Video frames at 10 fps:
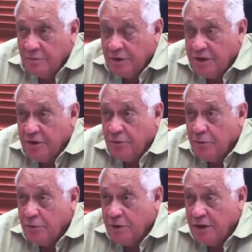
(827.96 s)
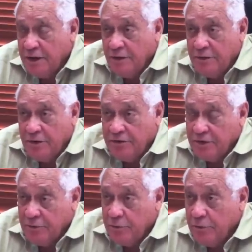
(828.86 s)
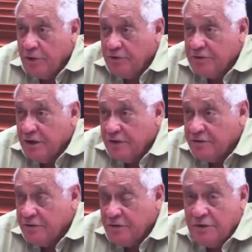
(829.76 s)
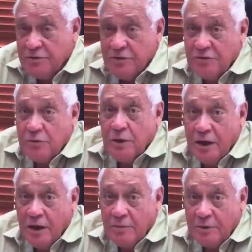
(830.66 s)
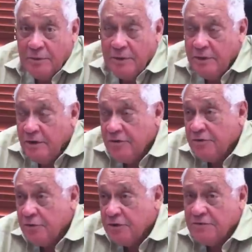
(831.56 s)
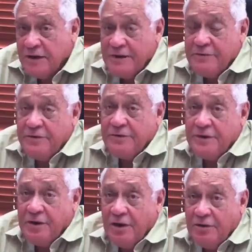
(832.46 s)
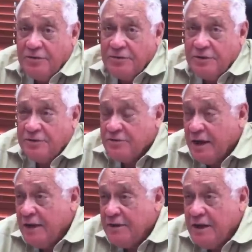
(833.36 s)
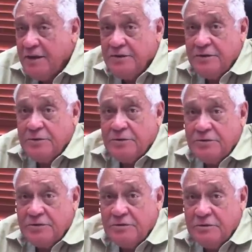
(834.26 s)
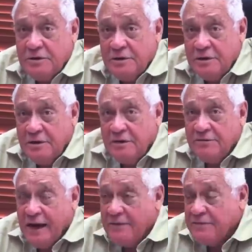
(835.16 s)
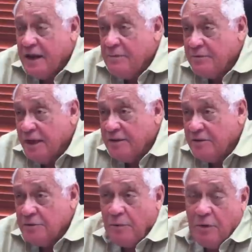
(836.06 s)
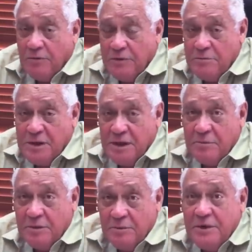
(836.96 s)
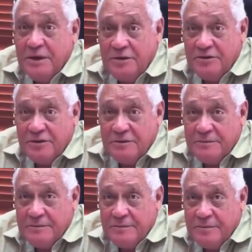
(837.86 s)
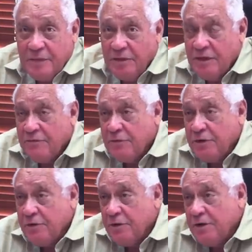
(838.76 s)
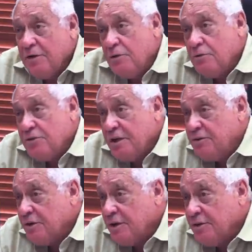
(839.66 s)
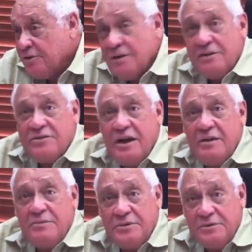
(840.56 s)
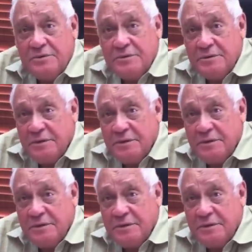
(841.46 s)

But in the rural areas and rural starts as much as Old Harbor, it's $400 to $500 for your child daily to go to school. Five times that is above the minimum wage. Therefore, you're going to lose educational time too.